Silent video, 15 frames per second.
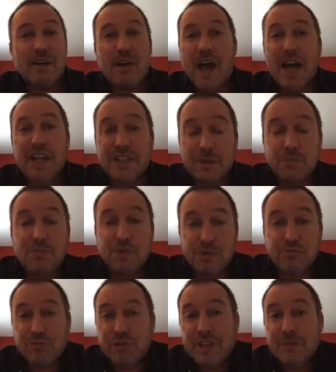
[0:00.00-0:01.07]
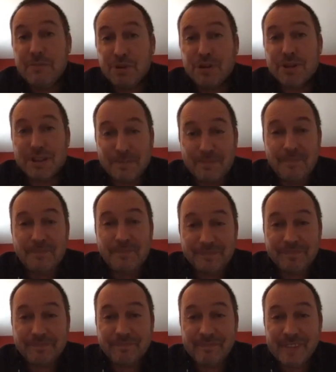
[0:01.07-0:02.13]
actually was really important.
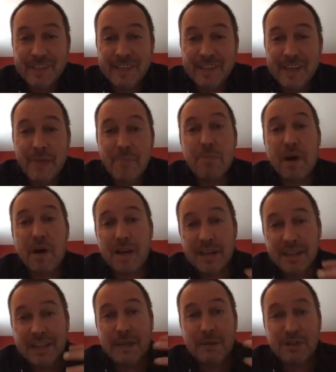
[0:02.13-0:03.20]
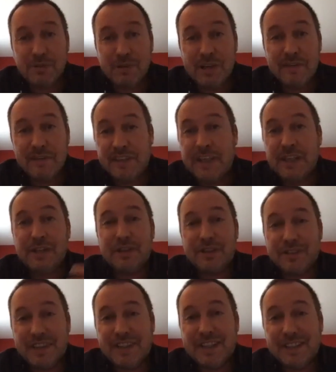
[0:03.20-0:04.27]
Yeah. Uh, but he was aware of it. He could
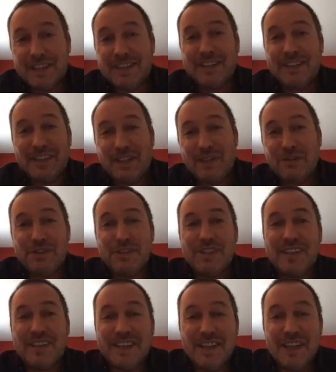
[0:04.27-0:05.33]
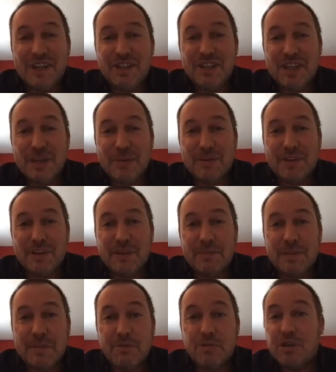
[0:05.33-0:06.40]
articulate it. He could uh, share it with other
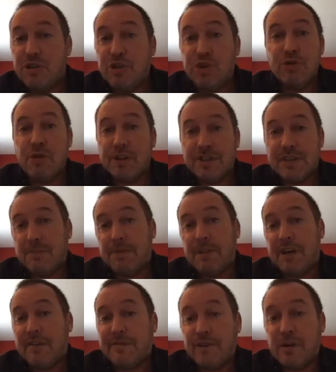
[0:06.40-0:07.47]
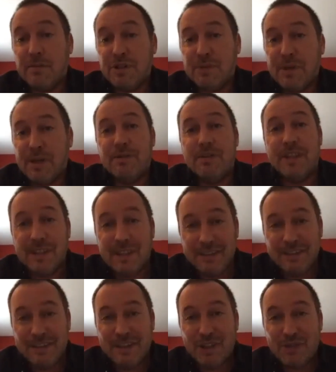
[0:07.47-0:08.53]
people. New onto the platform as well
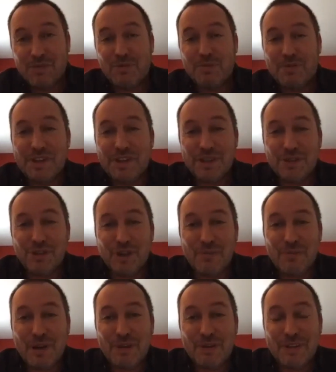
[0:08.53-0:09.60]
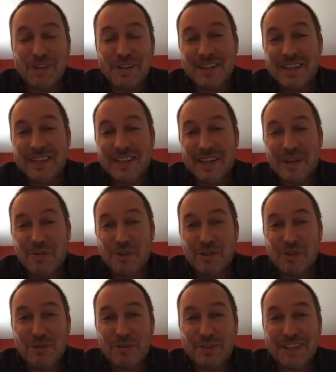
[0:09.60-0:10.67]
here's what this is all about uh, was a
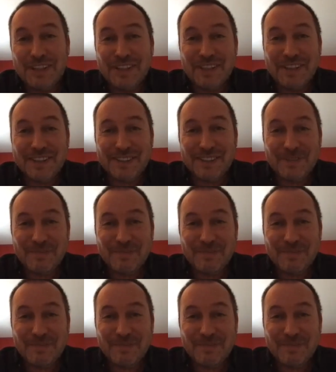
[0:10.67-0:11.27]
real key thing.